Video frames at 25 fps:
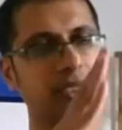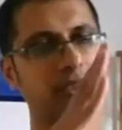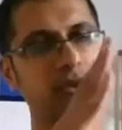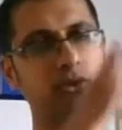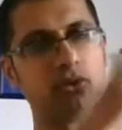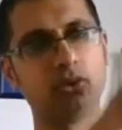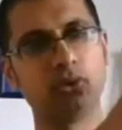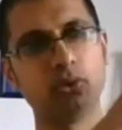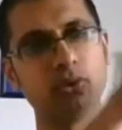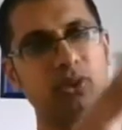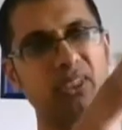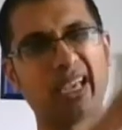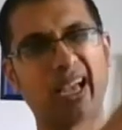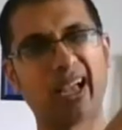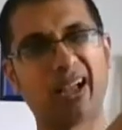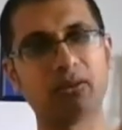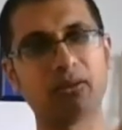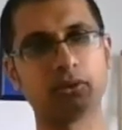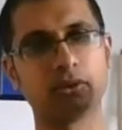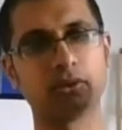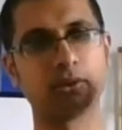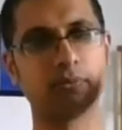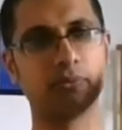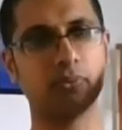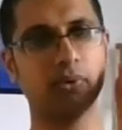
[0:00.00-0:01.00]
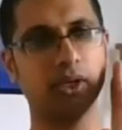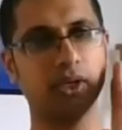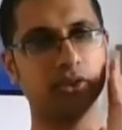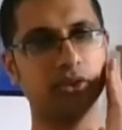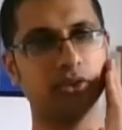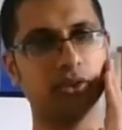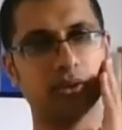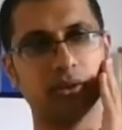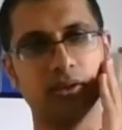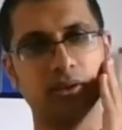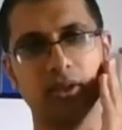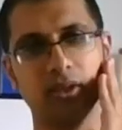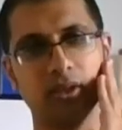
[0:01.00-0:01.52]
do counter
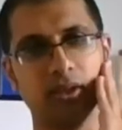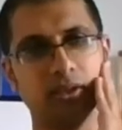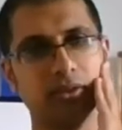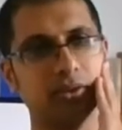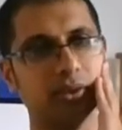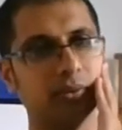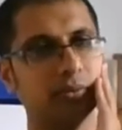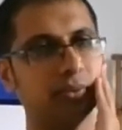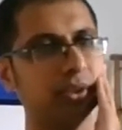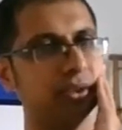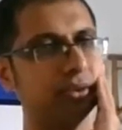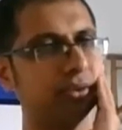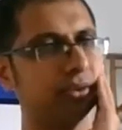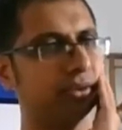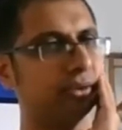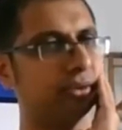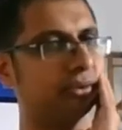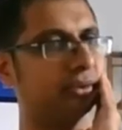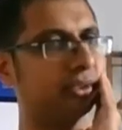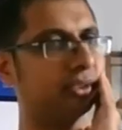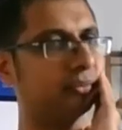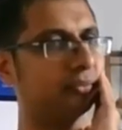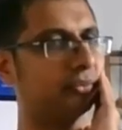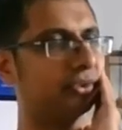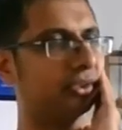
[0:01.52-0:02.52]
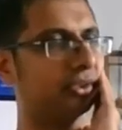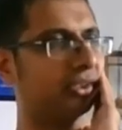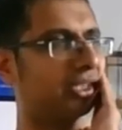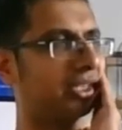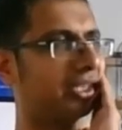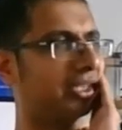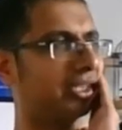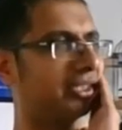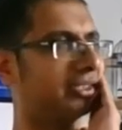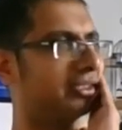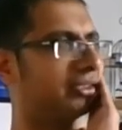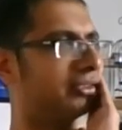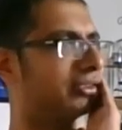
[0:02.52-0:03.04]
pressure. So I'm
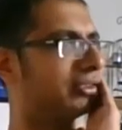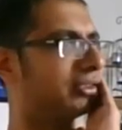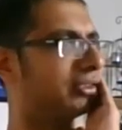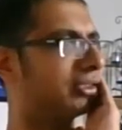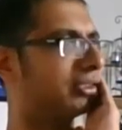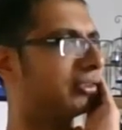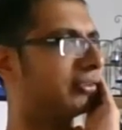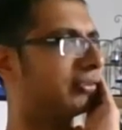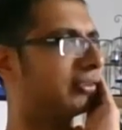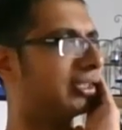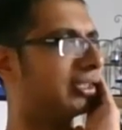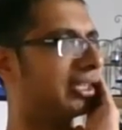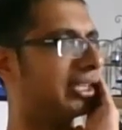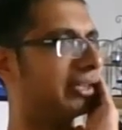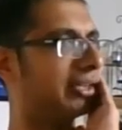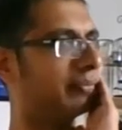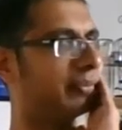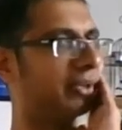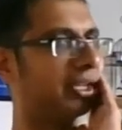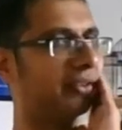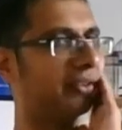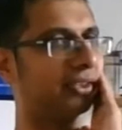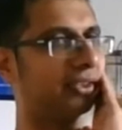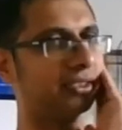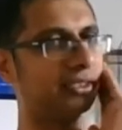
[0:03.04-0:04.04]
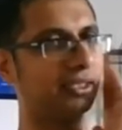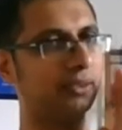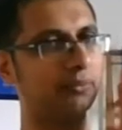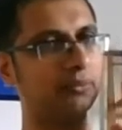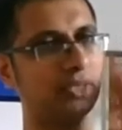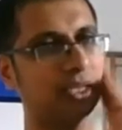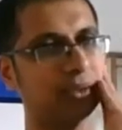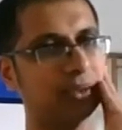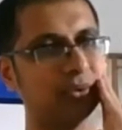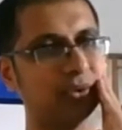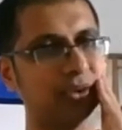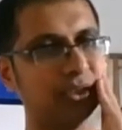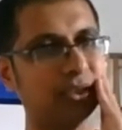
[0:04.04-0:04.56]
trying to turn to the left, but at the same
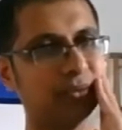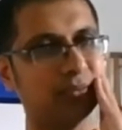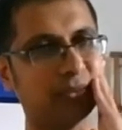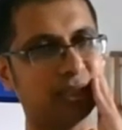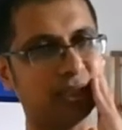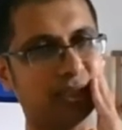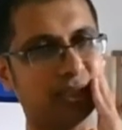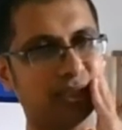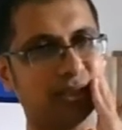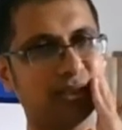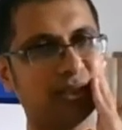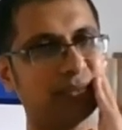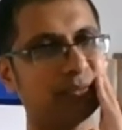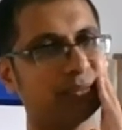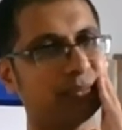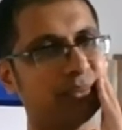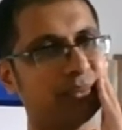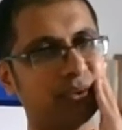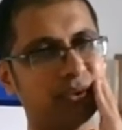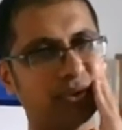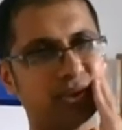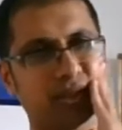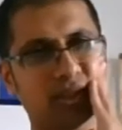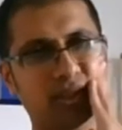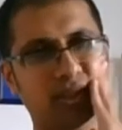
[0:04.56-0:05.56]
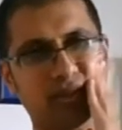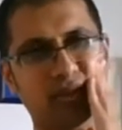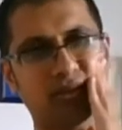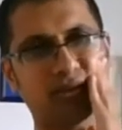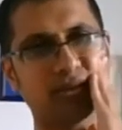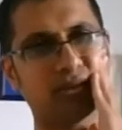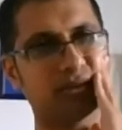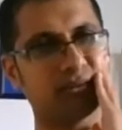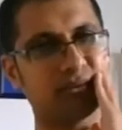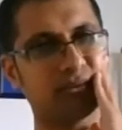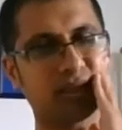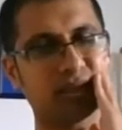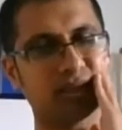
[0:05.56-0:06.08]
time using my hand and pushing it to
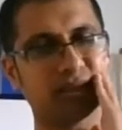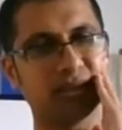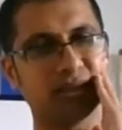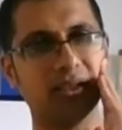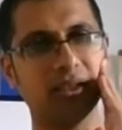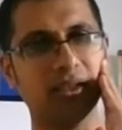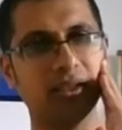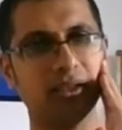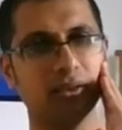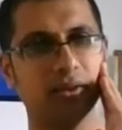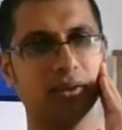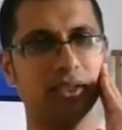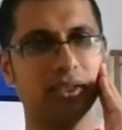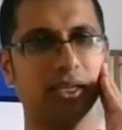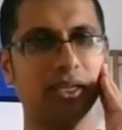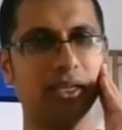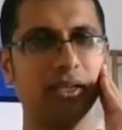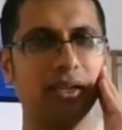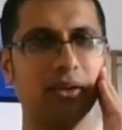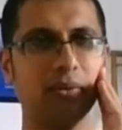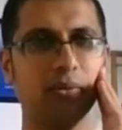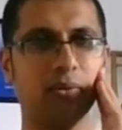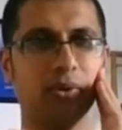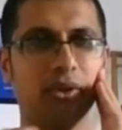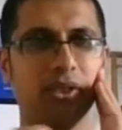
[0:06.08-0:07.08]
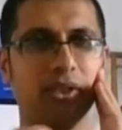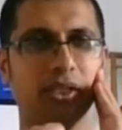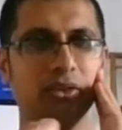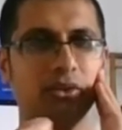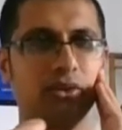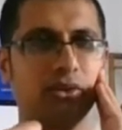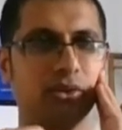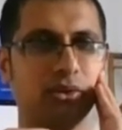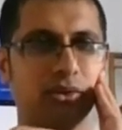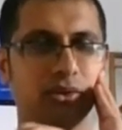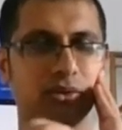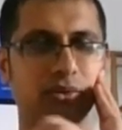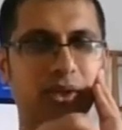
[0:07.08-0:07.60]
the right. Okay, we're going
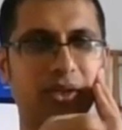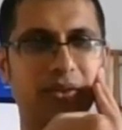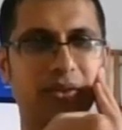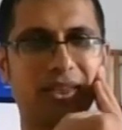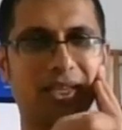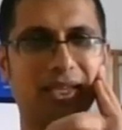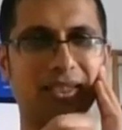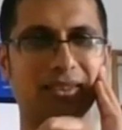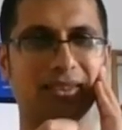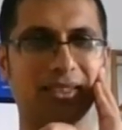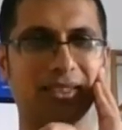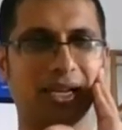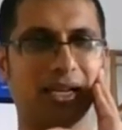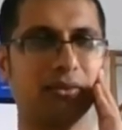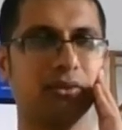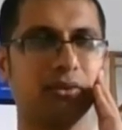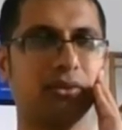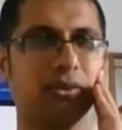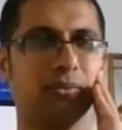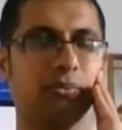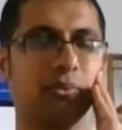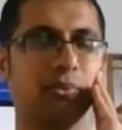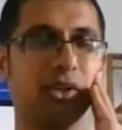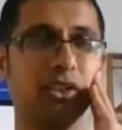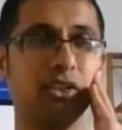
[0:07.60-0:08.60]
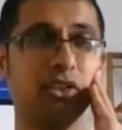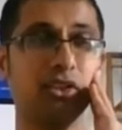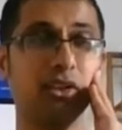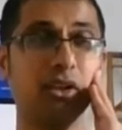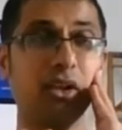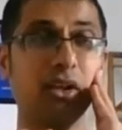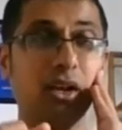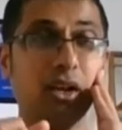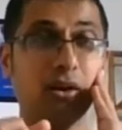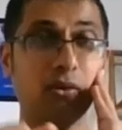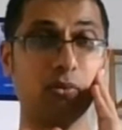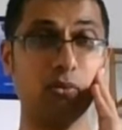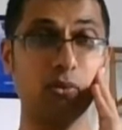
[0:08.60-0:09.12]
to create that counter
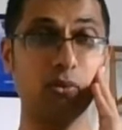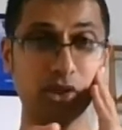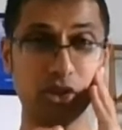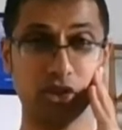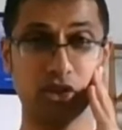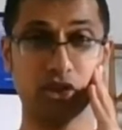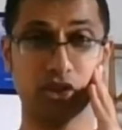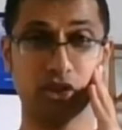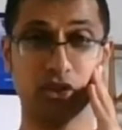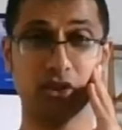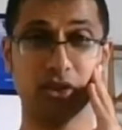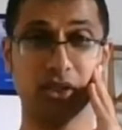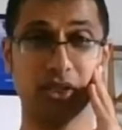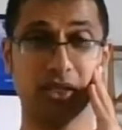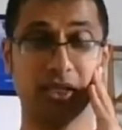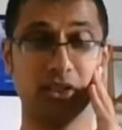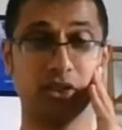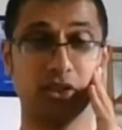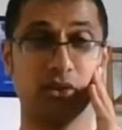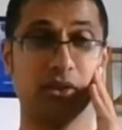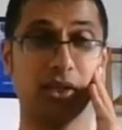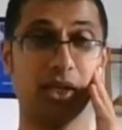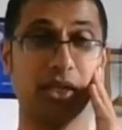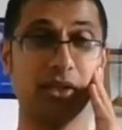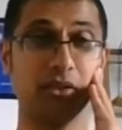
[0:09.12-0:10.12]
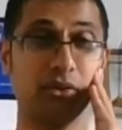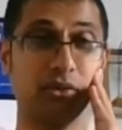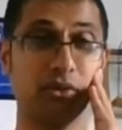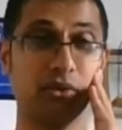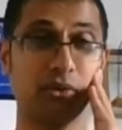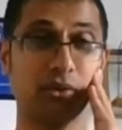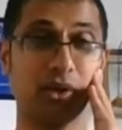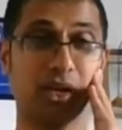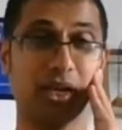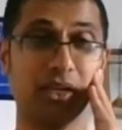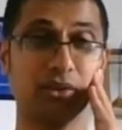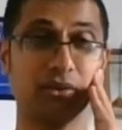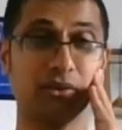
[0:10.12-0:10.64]
pressure, which is going
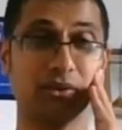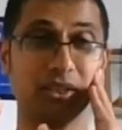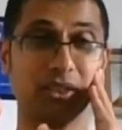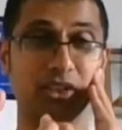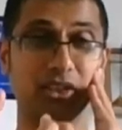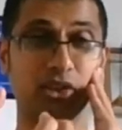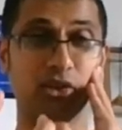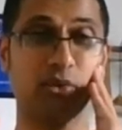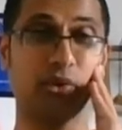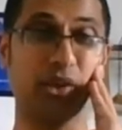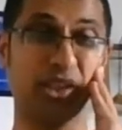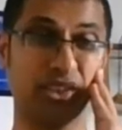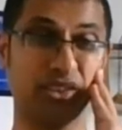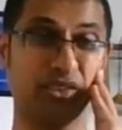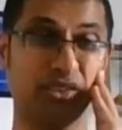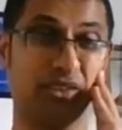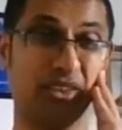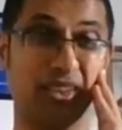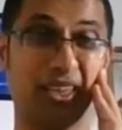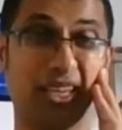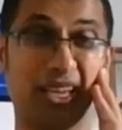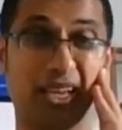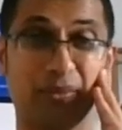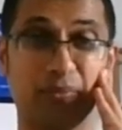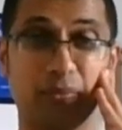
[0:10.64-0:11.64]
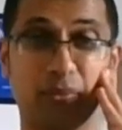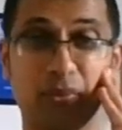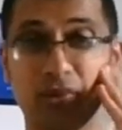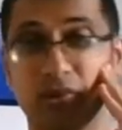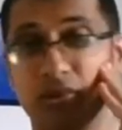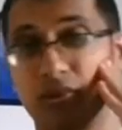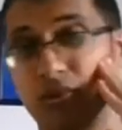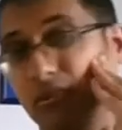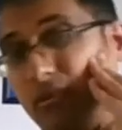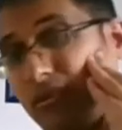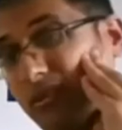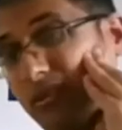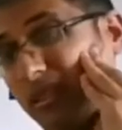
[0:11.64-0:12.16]
to actually stretch the neck
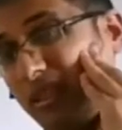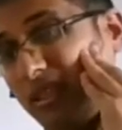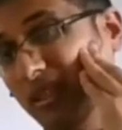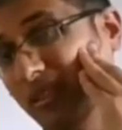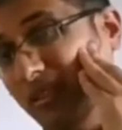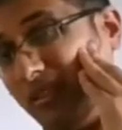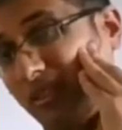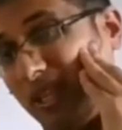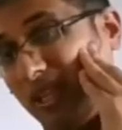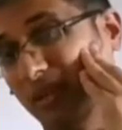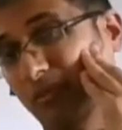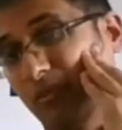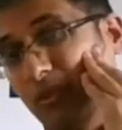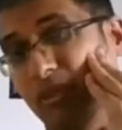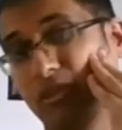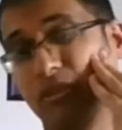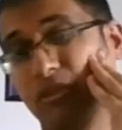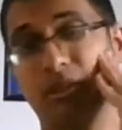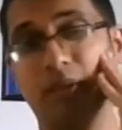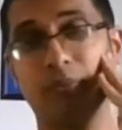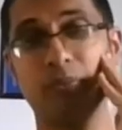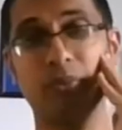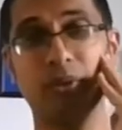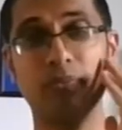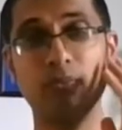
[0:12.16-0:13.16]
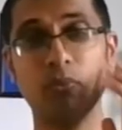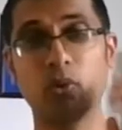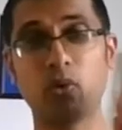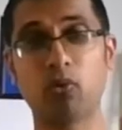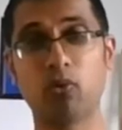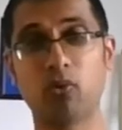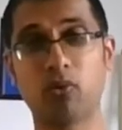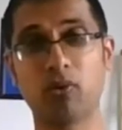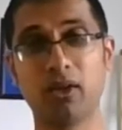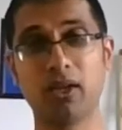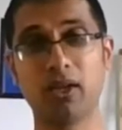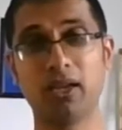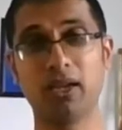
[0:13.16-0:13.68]
muscle, that muscle a bit more.